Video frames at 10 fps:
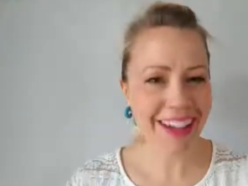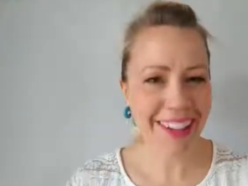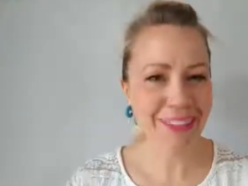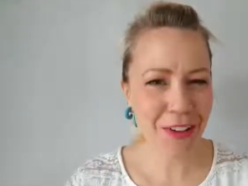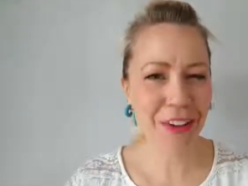
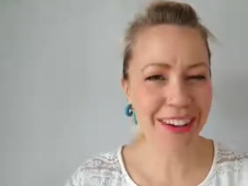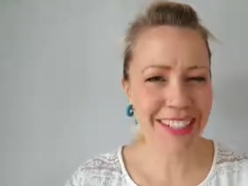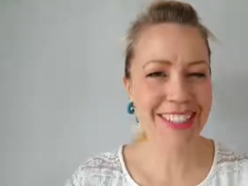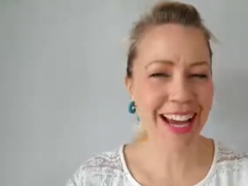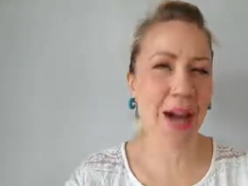and of
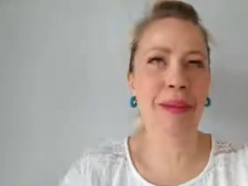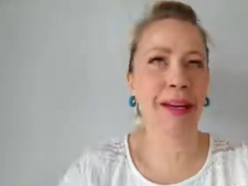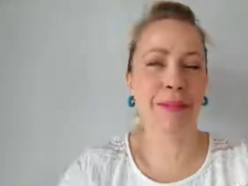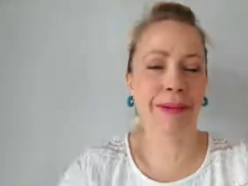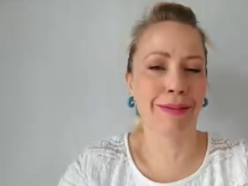course, I
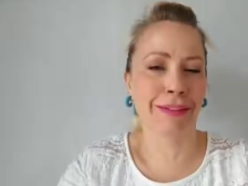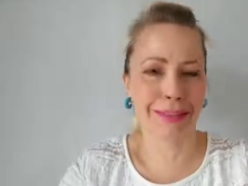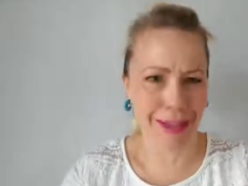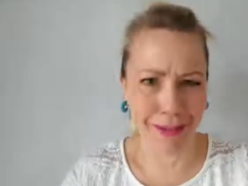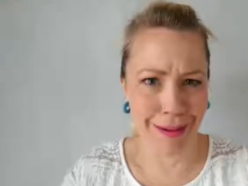made a beautiful
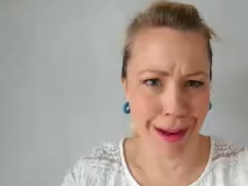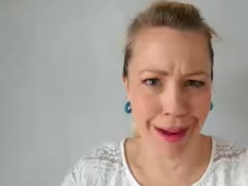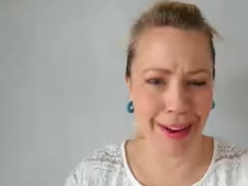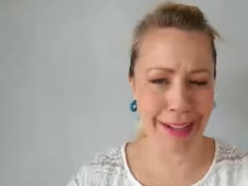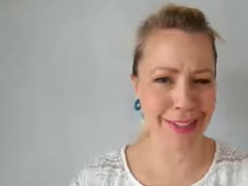segue.
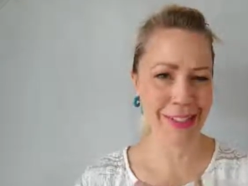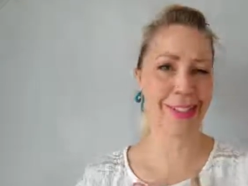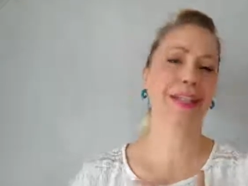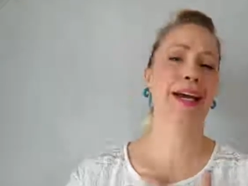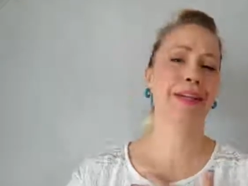I
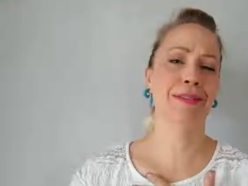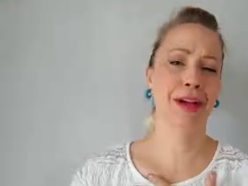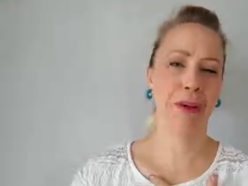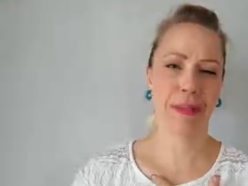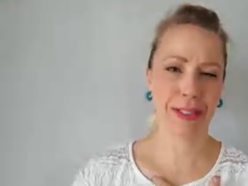just can't even
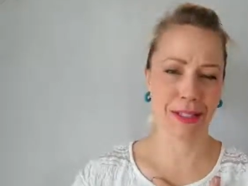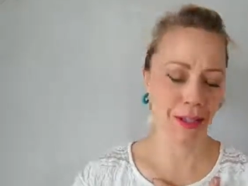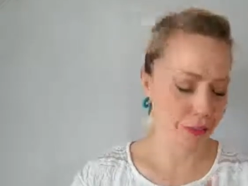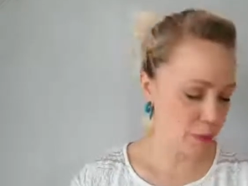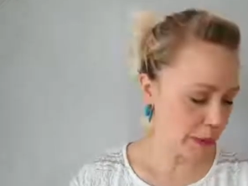help
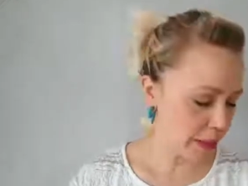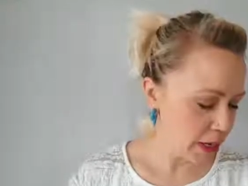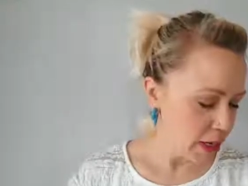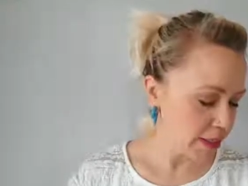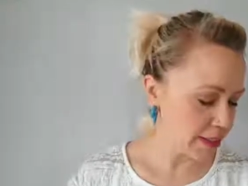myself. But
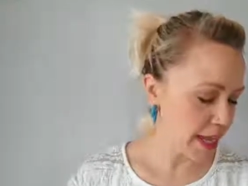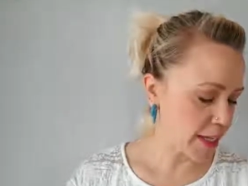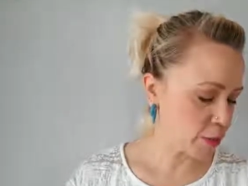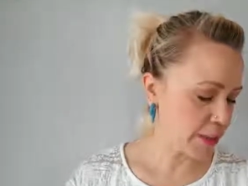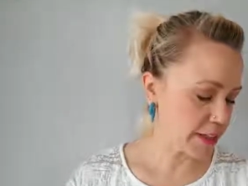this
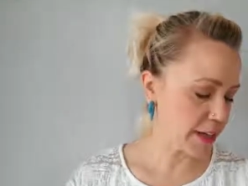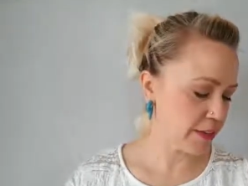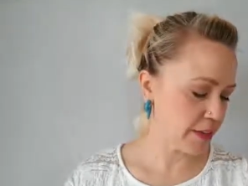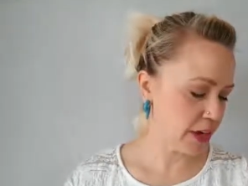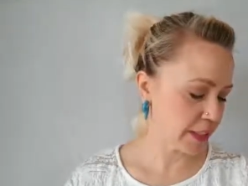last piece that
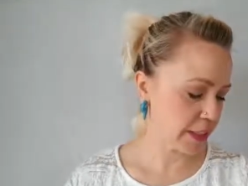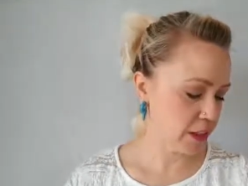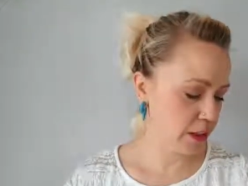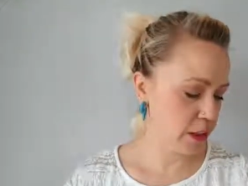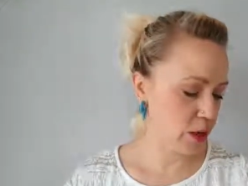I've got
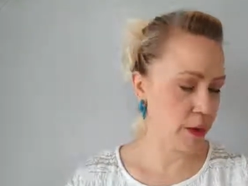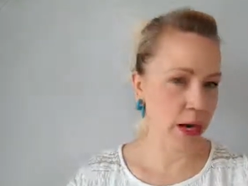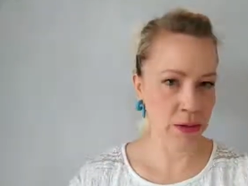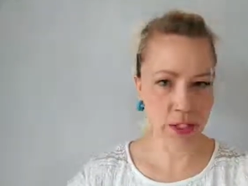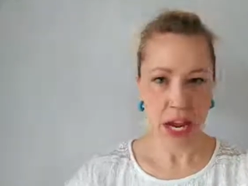here
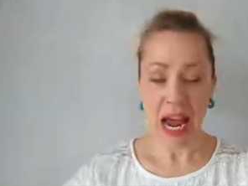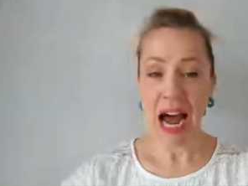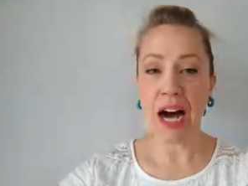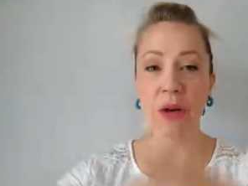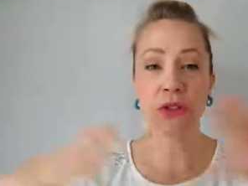around
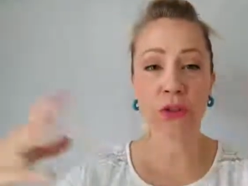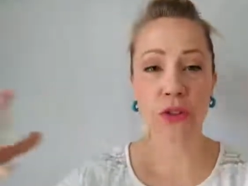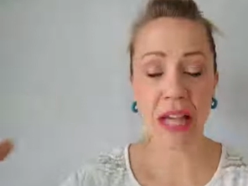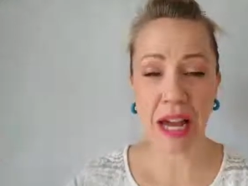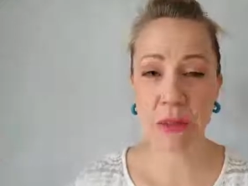how do
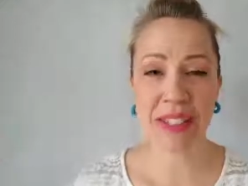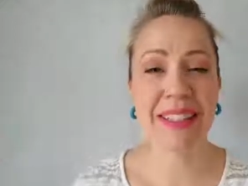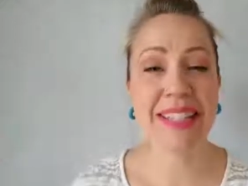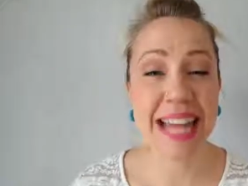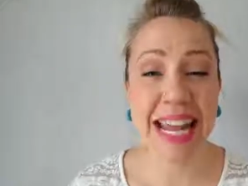how do we
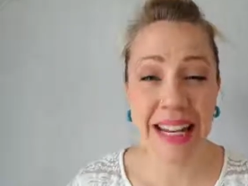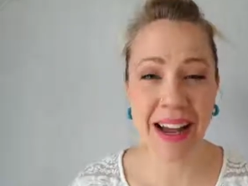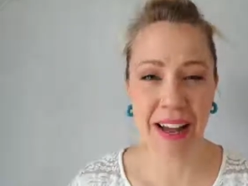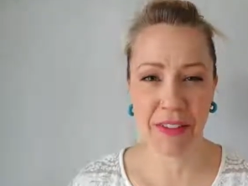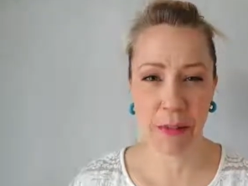stay in
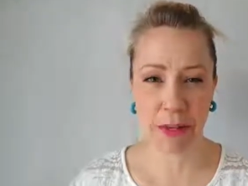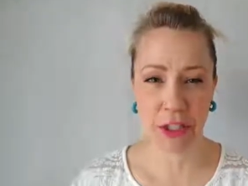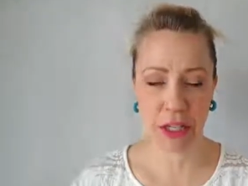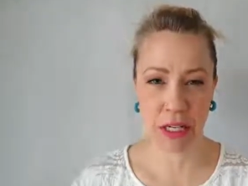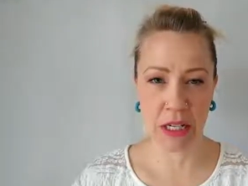high
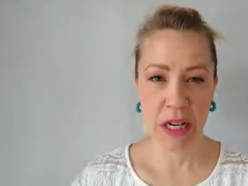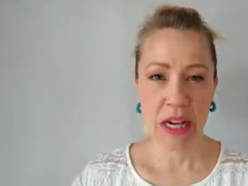vibration